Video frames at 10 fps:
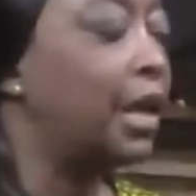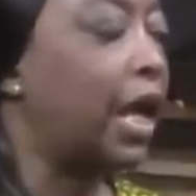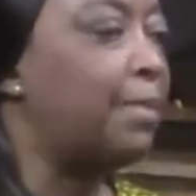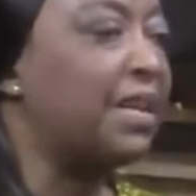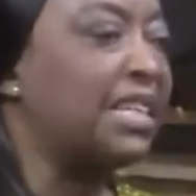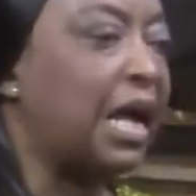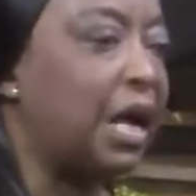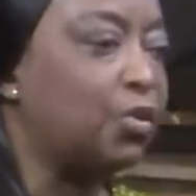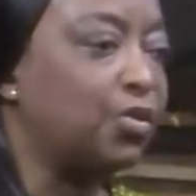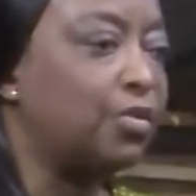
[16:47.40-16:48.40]
Can you imagine
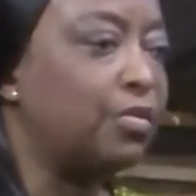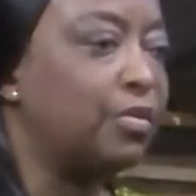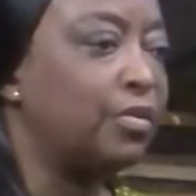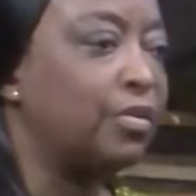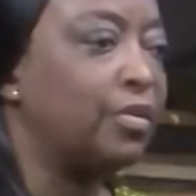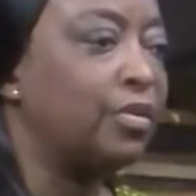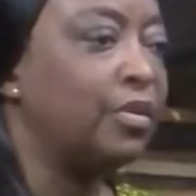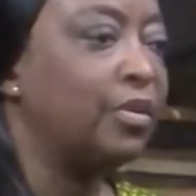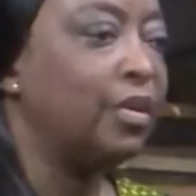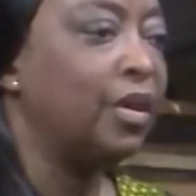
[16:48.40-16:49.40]
that house?
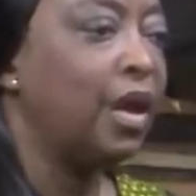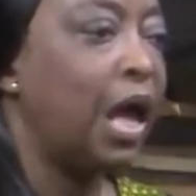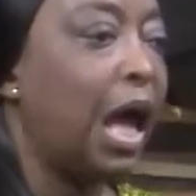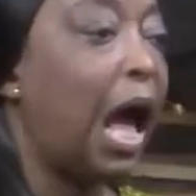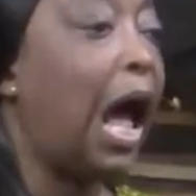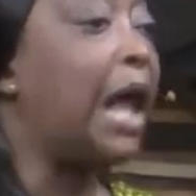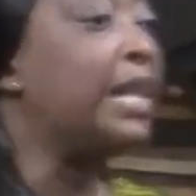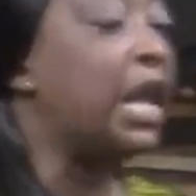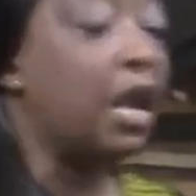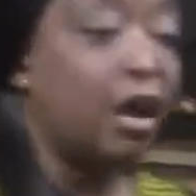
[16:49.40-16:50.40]

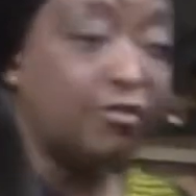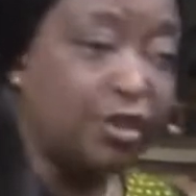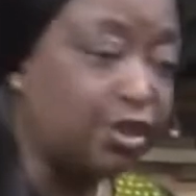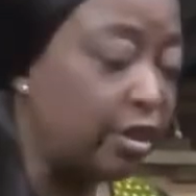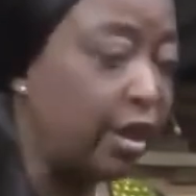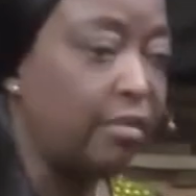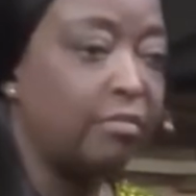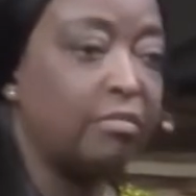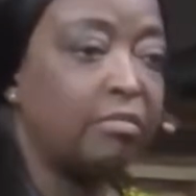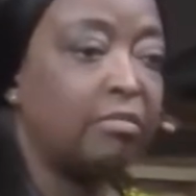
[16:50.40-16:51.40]
And they love each other
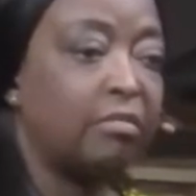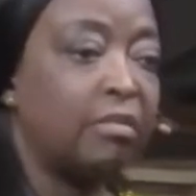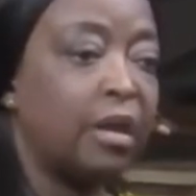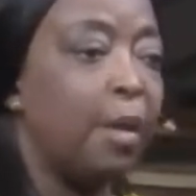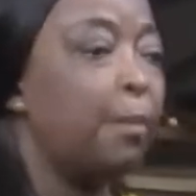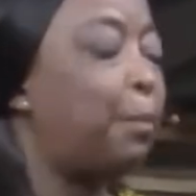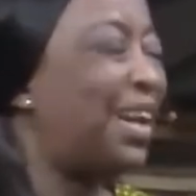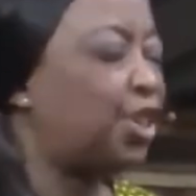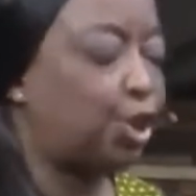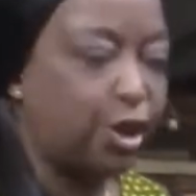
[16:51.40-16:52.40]

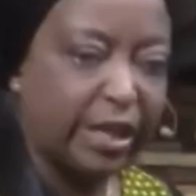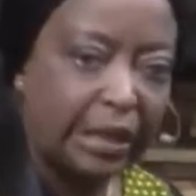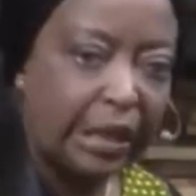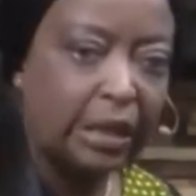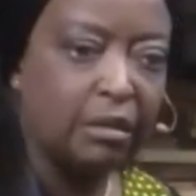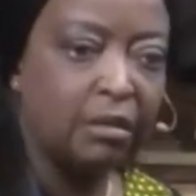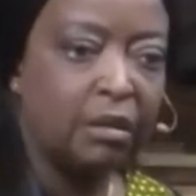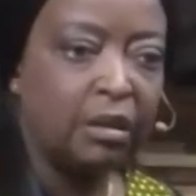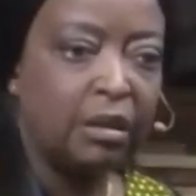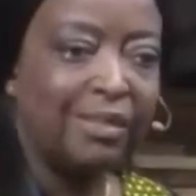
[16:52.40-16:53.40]
passionately.
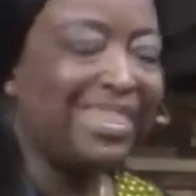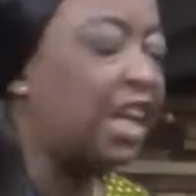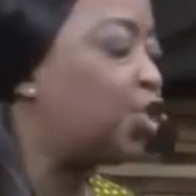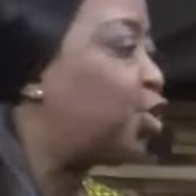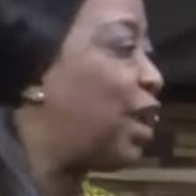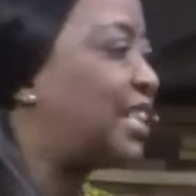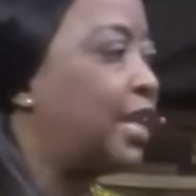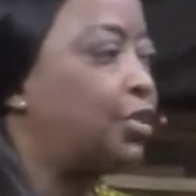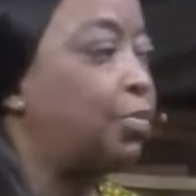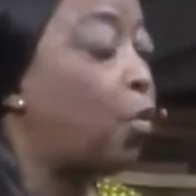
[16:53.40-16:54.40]
They are
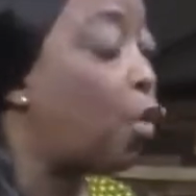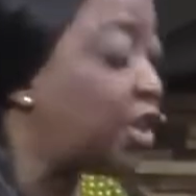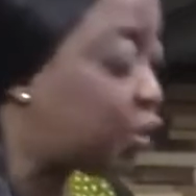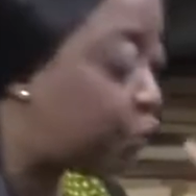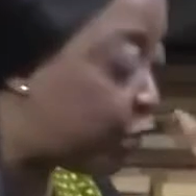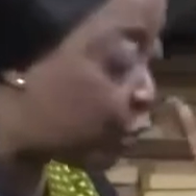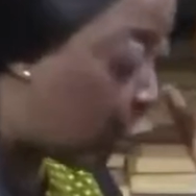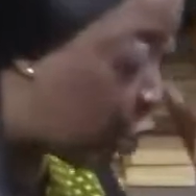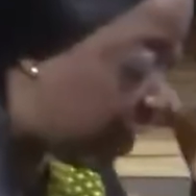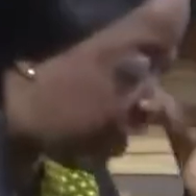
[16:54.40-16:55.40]
attracted, but one speaks
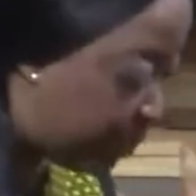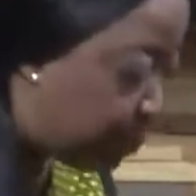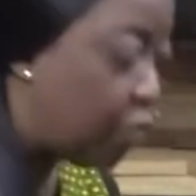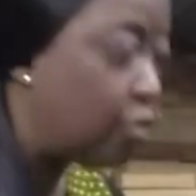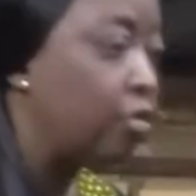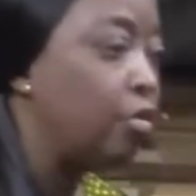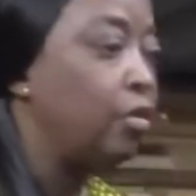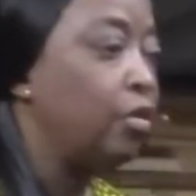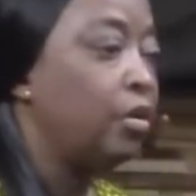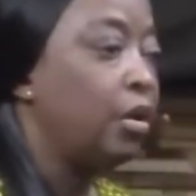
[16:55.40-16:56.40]
only Igbo
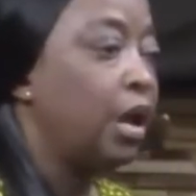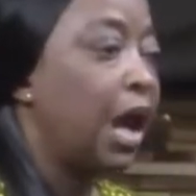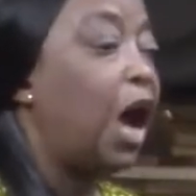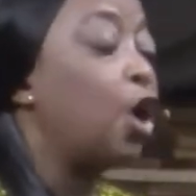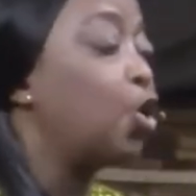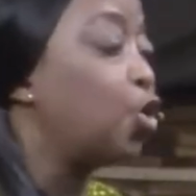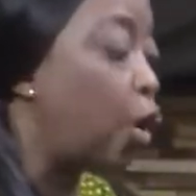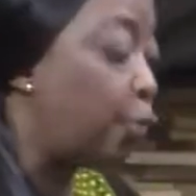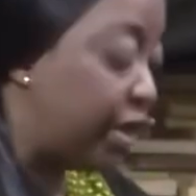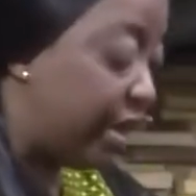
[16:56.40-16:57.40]
and
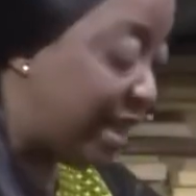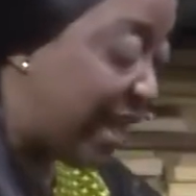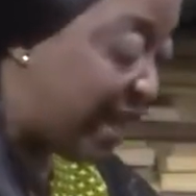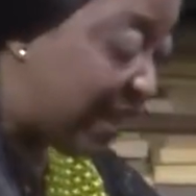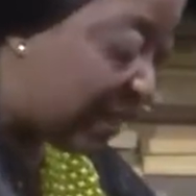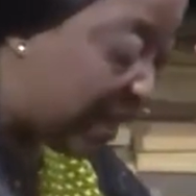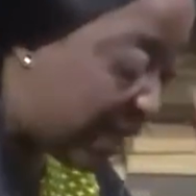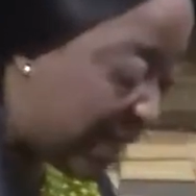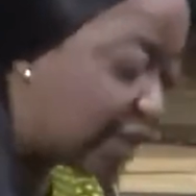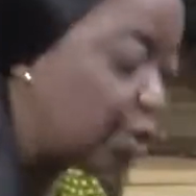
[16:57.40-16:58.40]
grew up in the
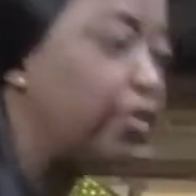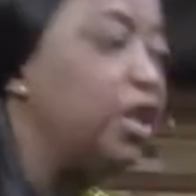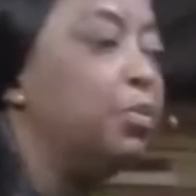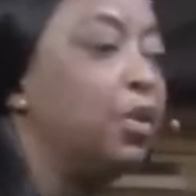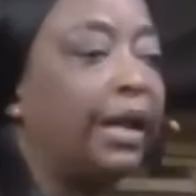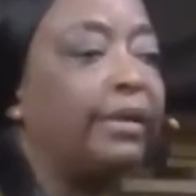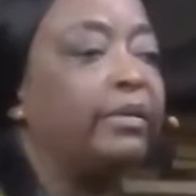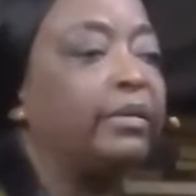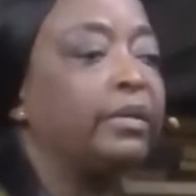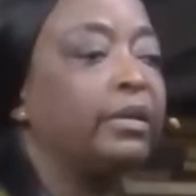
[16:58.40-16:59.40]
thickness of Igbo land.